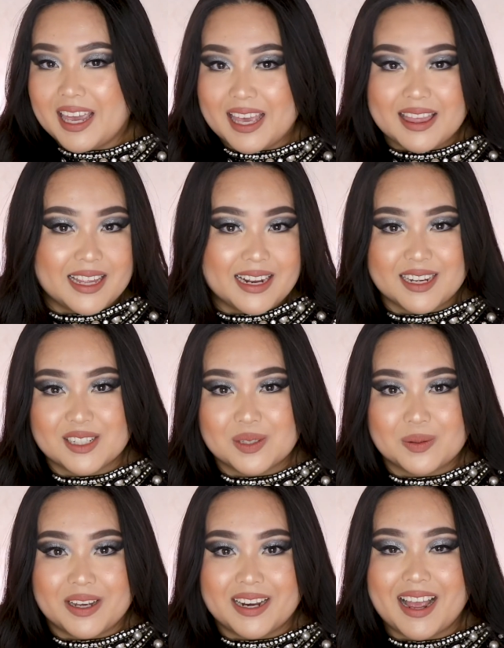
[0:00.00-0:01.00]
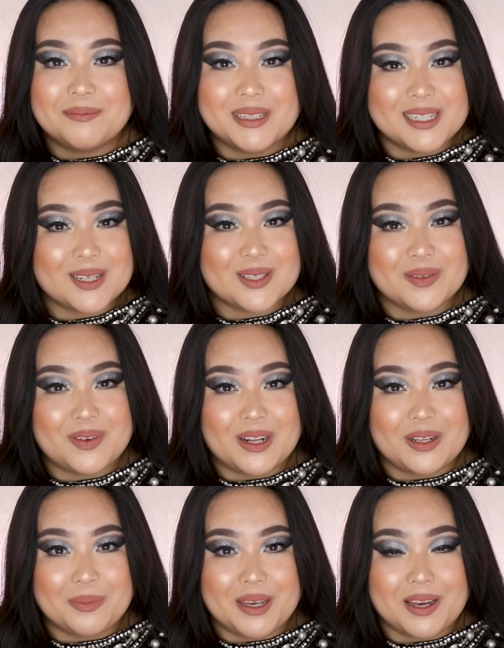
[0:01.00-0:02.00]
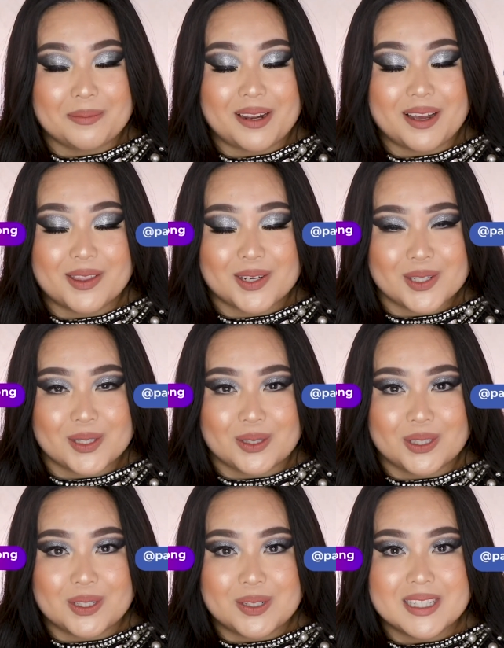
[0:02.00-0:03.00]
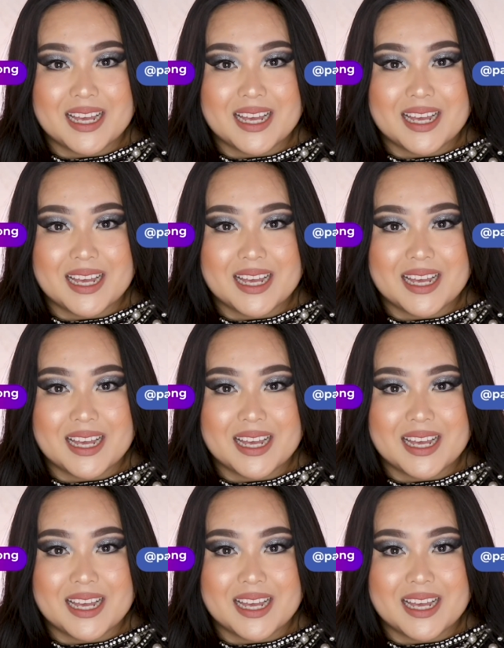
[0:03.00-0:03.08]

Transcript: in the next one. Please also follow me on my other socials.